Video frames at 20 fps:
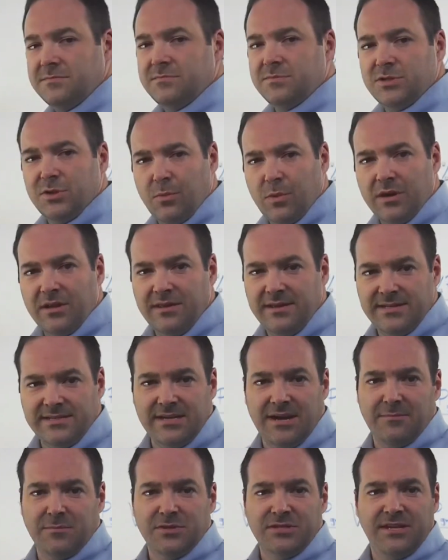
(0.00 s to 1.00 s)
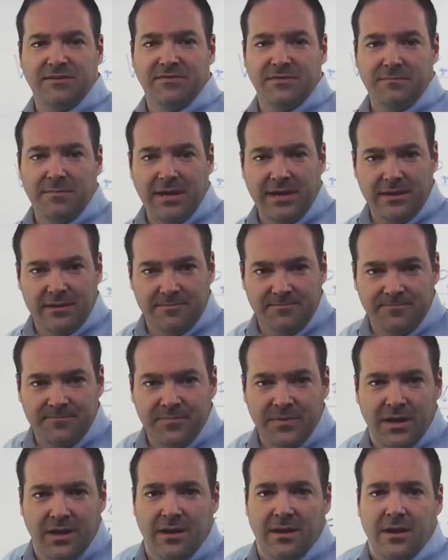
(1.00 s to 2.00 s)
So what do these numbers even mean?
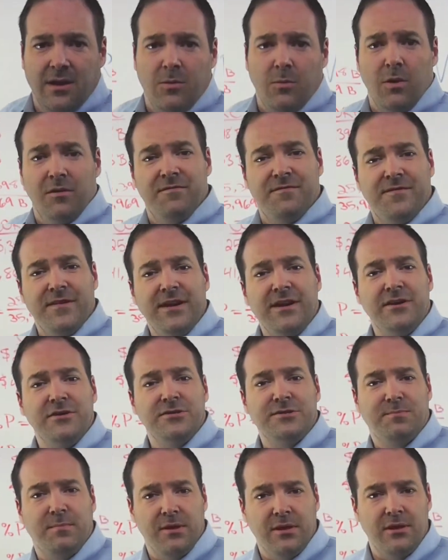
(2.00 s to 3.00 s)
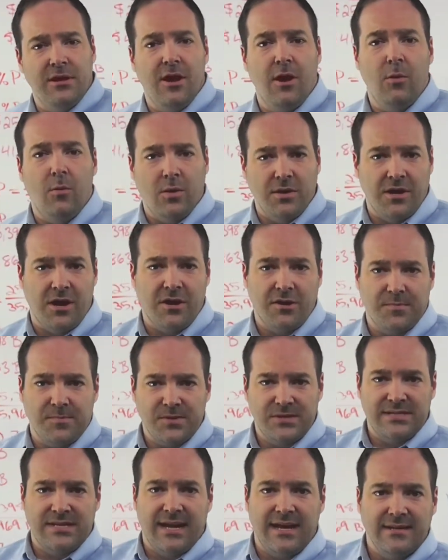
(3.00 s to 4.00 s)
Well, figures below one
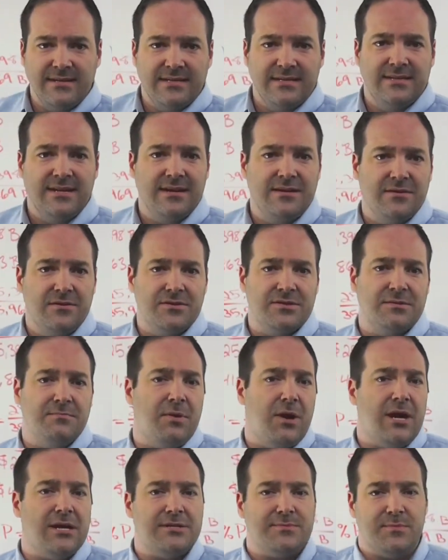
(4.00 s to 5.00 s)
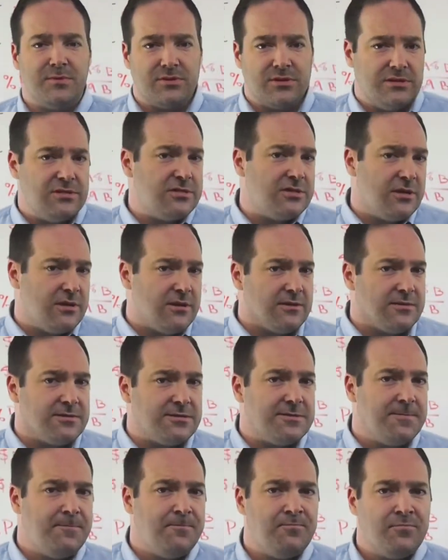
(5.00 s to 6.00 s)
hundred percent signal some possible
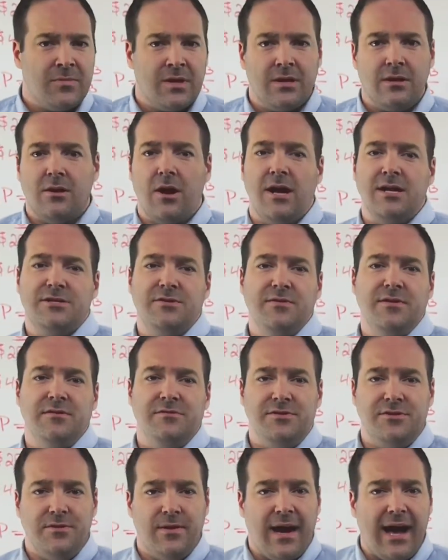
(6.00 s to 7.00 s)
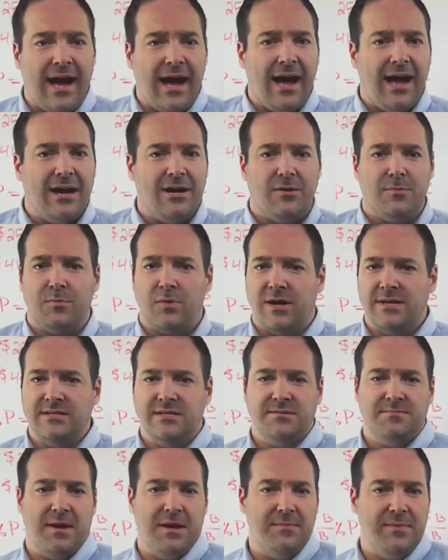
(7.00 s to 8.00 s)
concerns. Costs are either too high, or
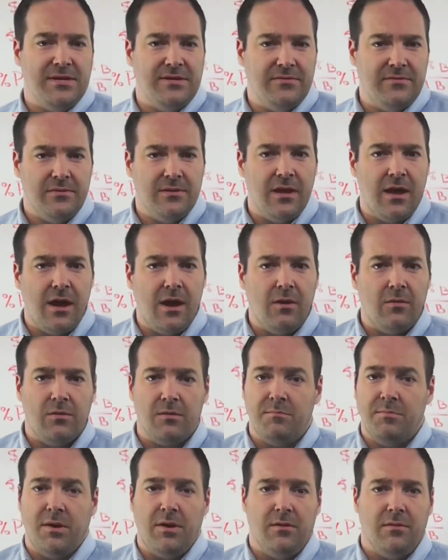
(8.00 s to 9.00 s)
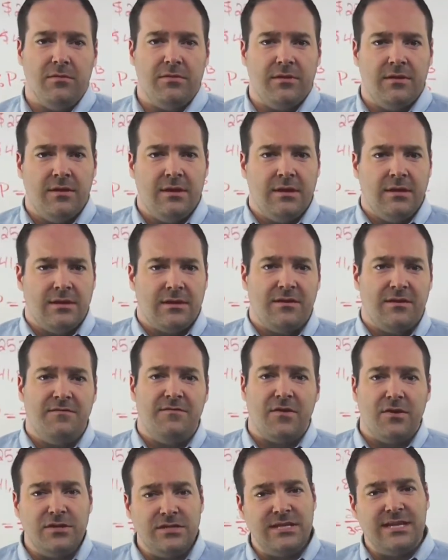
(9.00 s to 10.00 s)
prices might be too low, or both.
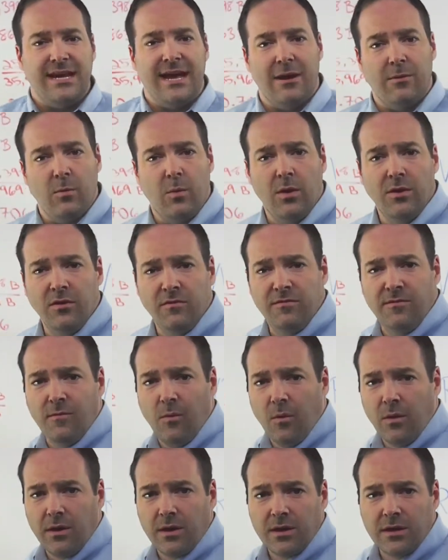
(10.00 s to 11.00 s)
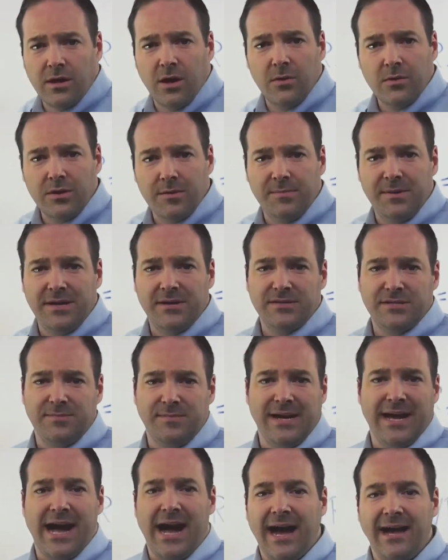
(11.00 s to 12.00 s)
Conversely, at one oh four, Coke appears
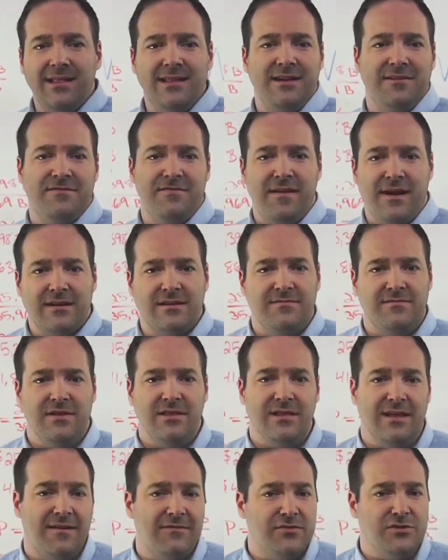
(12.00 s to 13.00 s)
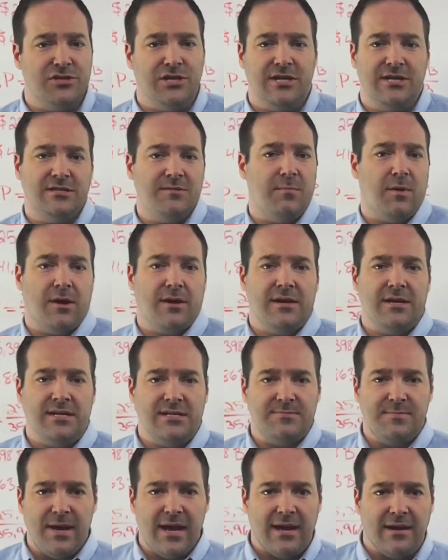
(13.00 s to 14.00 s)
to be highly effective at leveraging its
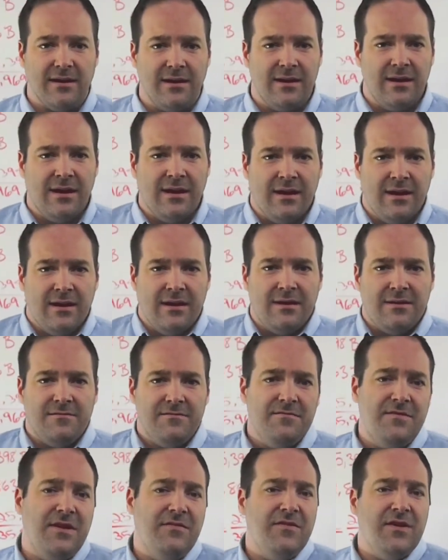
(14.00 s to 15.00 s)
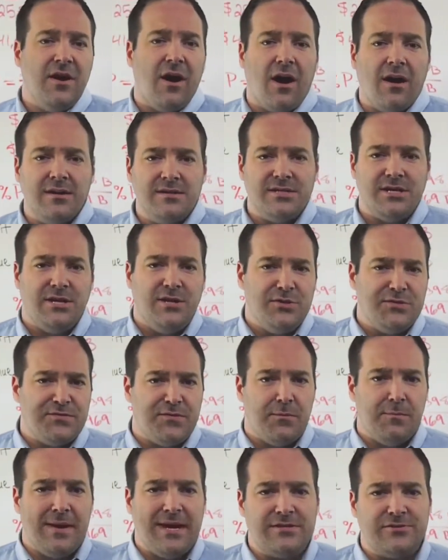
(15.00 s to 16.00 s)
marketing spend. V V R is a
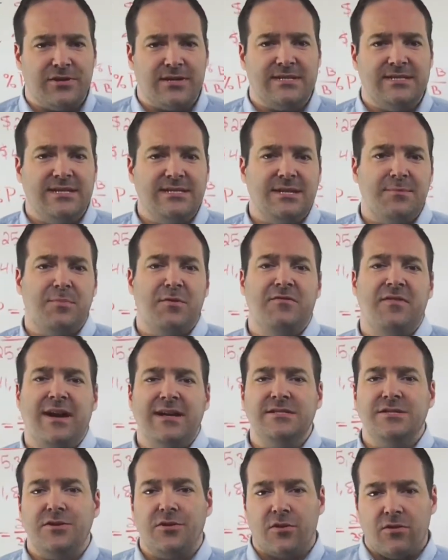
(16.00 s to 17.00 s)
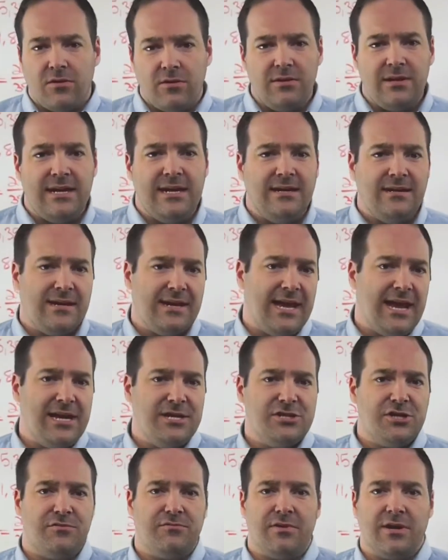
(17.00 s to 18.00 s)
useful metric since it provides an early
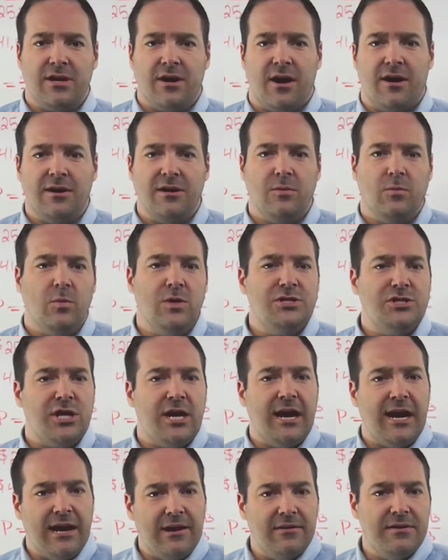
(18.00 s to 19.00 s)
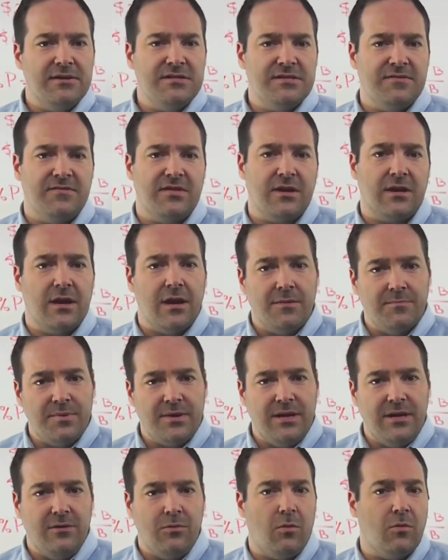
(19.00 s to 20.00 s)
indication regarding which areas of the
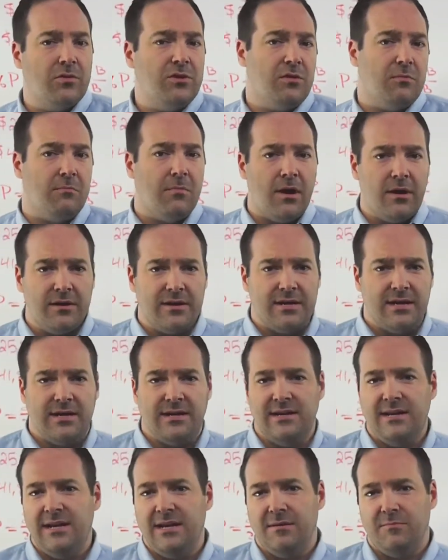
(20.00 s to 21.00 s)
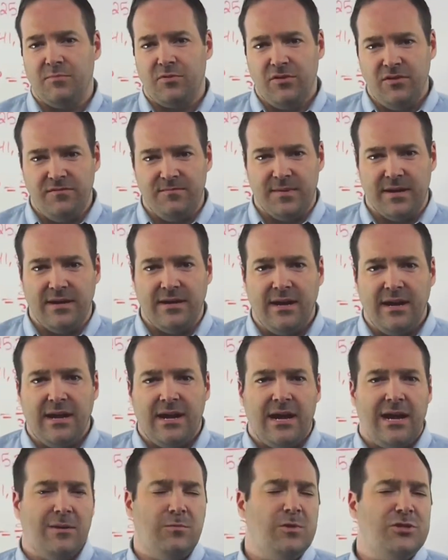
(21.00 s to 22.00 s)
company or your marketing need improvement
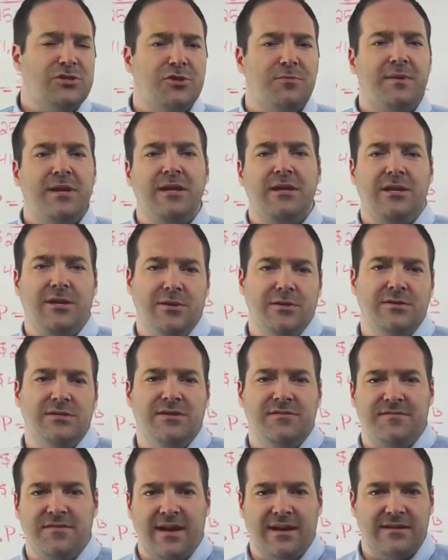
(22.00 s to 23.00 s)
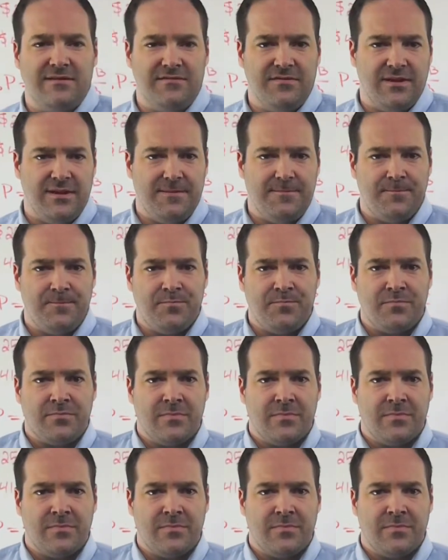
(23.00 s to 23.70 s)
and which are being used effectively.